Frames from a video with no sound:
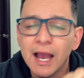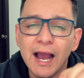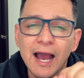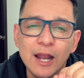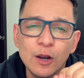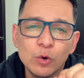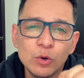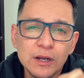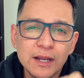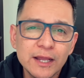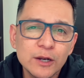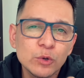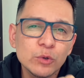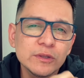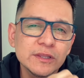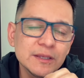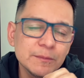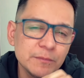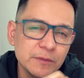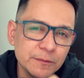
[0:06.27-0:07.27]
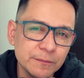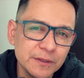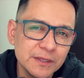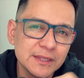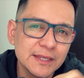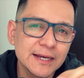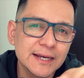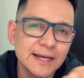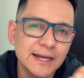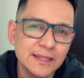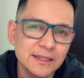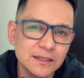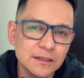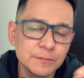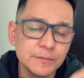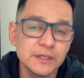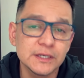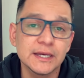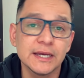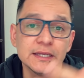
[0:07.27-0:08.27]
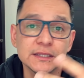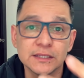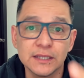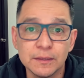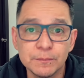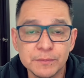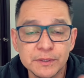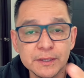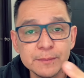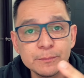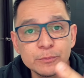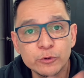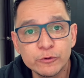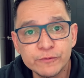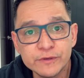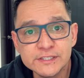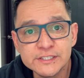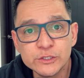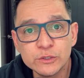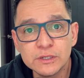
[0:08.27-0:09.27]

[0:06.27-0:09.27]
Throughout my academic and professional life,